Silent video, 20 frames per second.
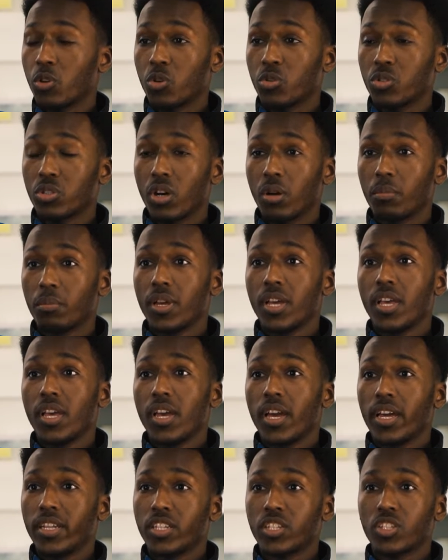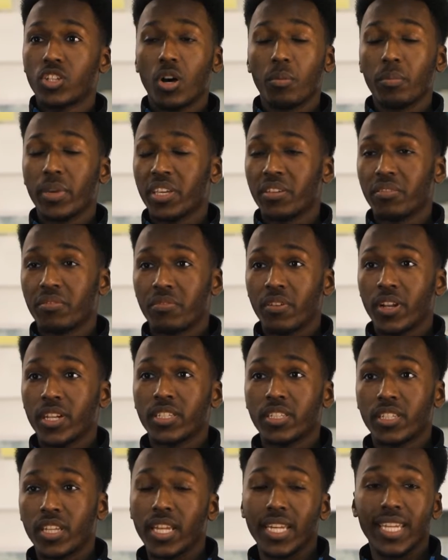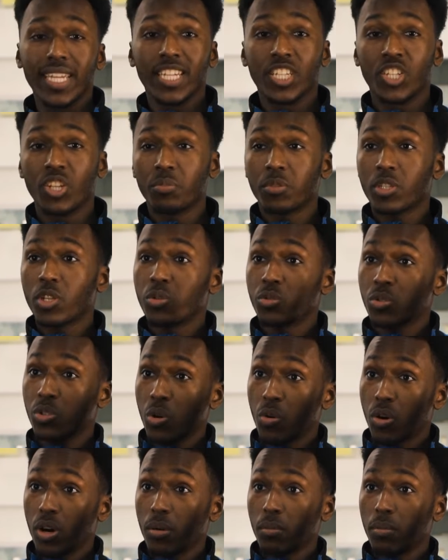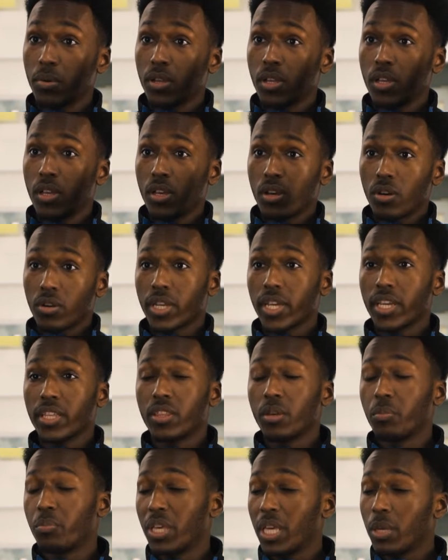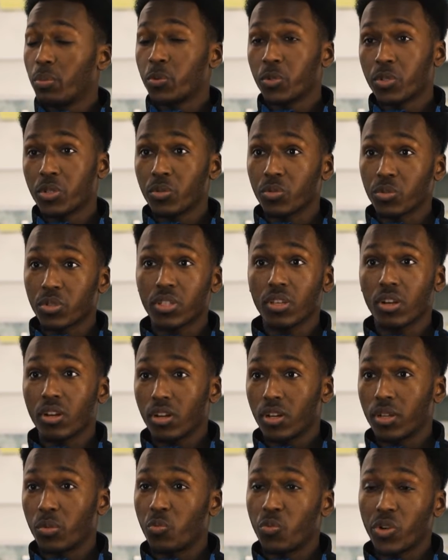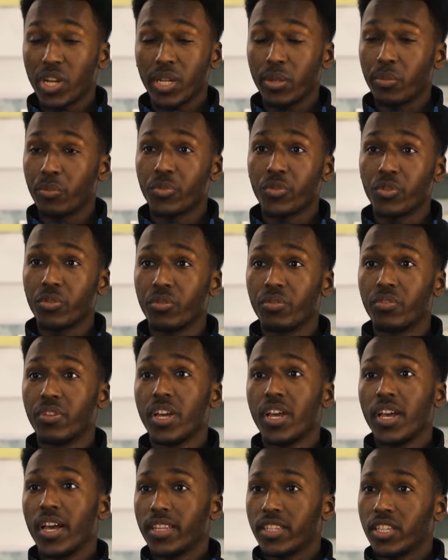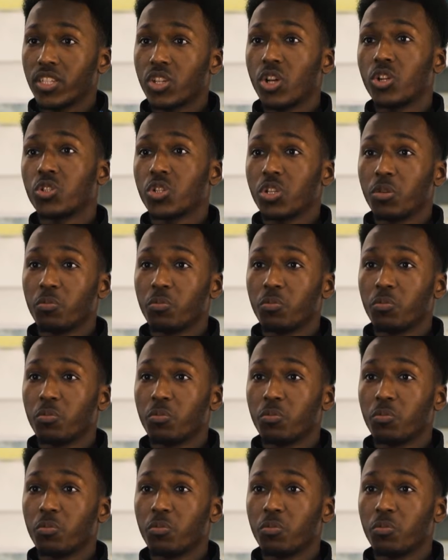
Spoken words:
goes up, and they start making friends, their leadership skills go up. Okay, their people skills really improve and they start to